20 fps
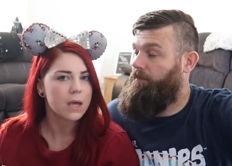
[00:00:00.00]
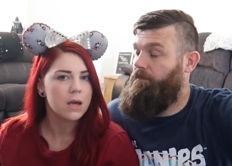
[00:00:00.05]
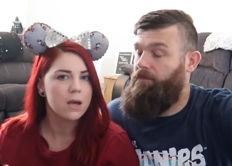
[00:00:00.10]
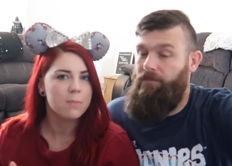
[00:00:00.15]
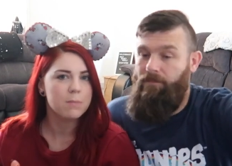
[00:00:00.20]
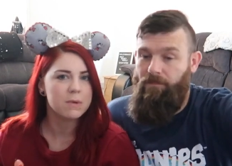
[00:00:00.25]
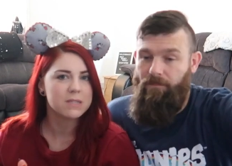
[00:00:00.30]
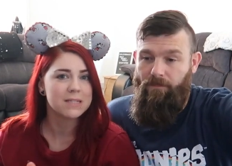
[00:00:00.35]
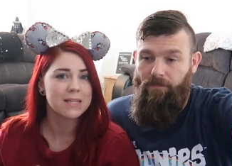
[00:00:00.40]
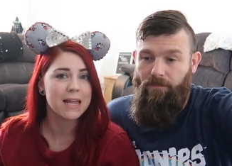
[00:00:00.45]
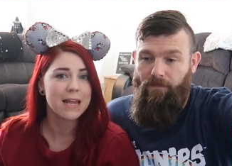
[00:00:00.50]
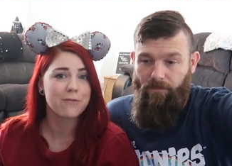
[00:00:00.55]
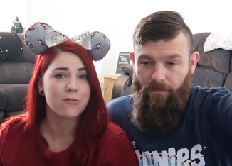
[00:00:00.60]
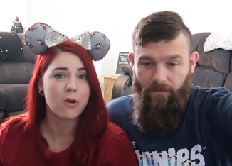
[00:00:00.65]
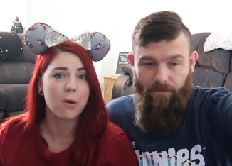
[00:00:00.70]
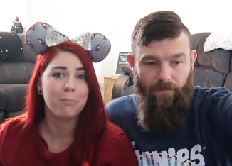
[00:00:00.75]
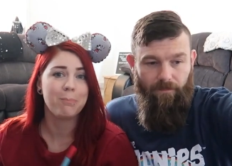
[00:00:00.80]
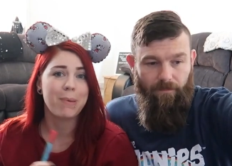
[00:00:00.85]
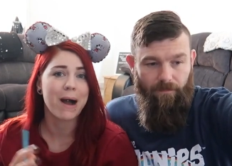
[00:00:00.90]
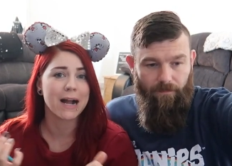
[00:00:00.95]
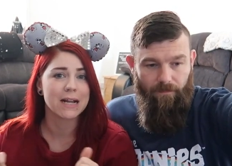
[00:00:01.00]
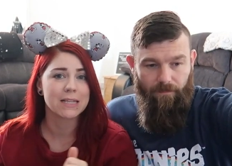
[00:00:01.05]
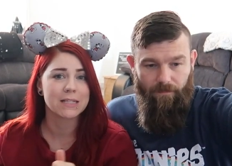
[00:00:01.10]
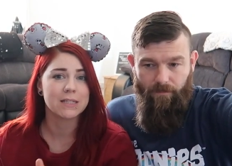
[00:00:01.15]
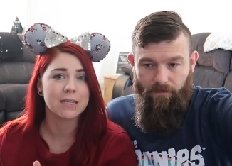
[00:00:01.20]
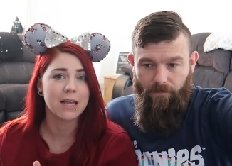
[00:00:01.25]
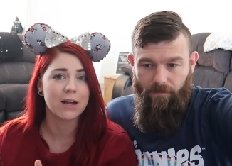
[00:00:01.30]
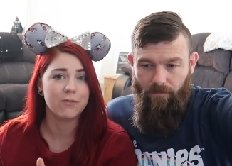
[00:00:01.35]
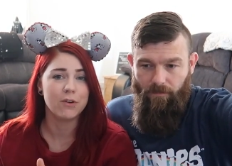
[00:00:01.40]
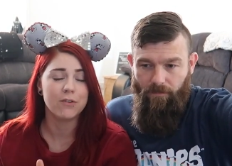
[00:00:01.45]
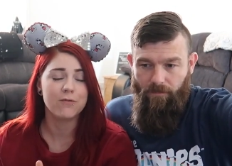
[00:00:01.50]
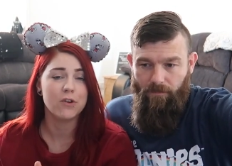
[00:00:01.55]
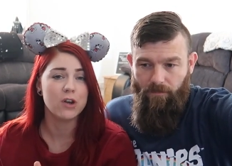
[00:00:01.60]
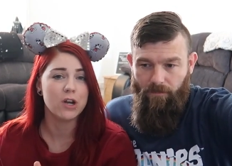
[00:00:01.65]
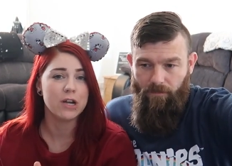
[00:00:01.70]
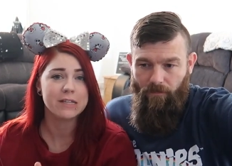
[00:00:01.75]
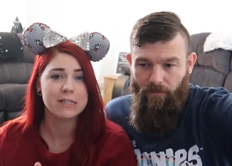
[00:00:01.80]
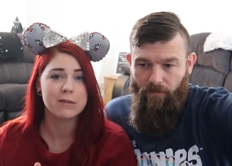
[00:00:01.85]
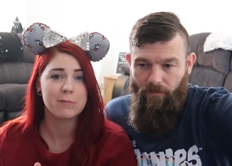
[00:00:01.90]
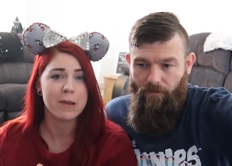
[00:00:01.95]
Speaker 1: So they've gone back and
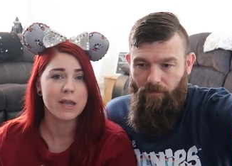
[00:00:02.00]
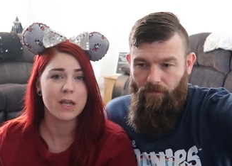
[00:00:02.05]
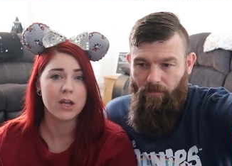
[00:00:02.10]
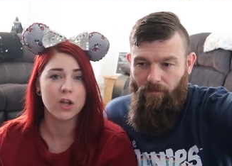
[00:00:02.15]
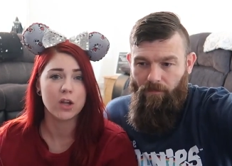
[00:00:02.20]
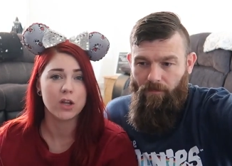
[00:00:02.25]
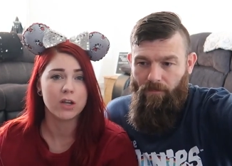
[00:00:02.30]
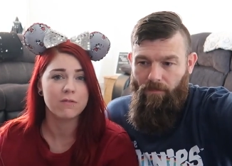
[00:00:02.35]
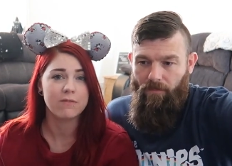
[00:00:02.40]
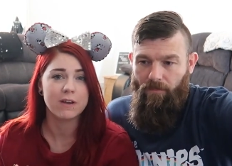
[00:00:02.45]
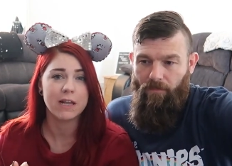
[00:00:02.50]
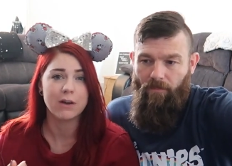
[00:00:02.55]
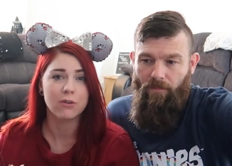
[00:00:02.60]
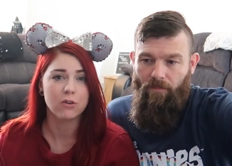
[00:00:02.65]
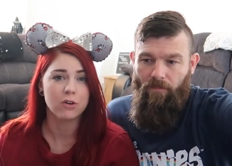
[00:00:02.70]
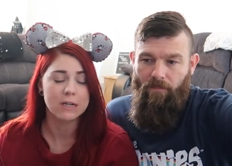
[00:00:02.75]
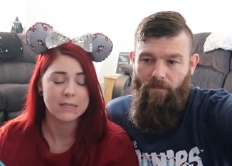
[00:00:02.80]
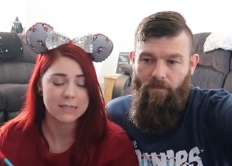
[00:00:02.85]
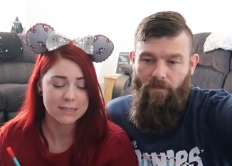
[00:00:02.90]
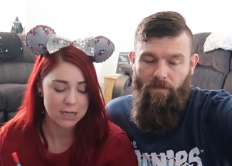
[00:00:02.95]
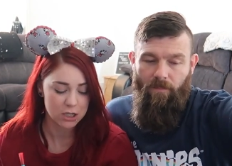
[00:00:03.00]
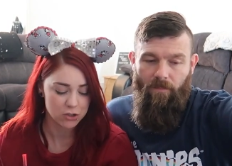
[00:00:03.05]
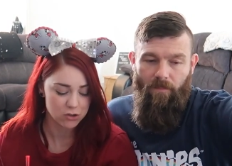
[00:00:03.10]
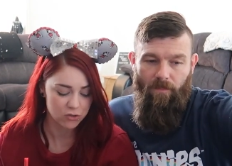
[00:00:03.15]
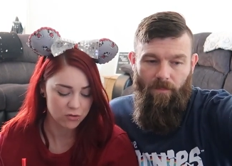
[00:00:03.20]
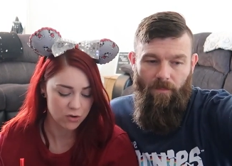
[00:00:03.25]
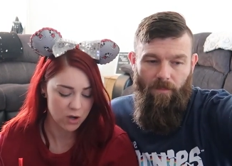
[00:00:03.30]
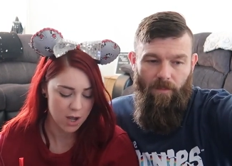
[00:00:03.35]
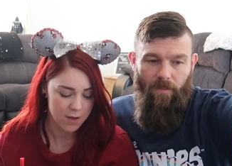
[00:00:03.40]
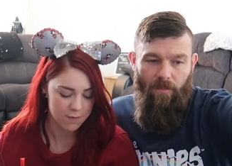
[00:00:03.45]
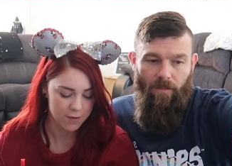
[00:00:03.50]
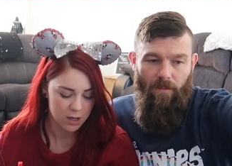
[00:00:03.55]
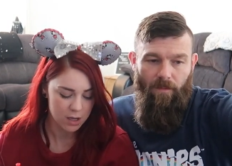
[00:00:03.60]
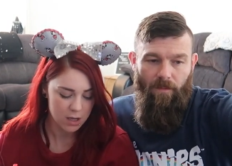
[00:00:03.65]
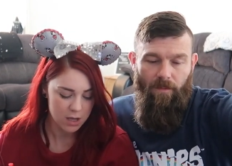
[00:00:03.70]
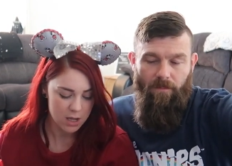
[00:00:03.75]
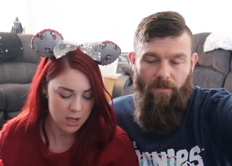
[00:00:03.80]
reverted to being in a villa or International Drive.